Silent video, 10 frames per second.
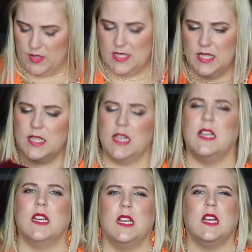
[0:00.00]
This is
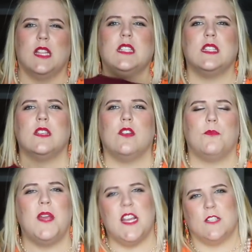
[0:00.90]
a
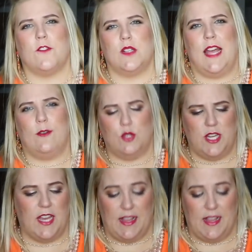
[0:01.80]
good piece for lounging